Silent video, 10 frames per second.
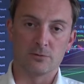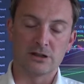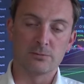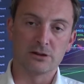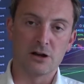
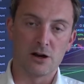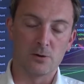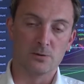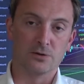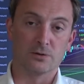Keeping an eye
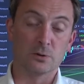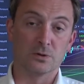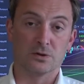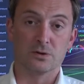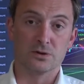also, of
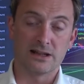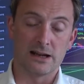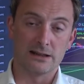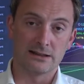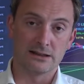course, on
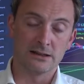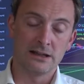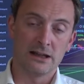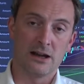Tesla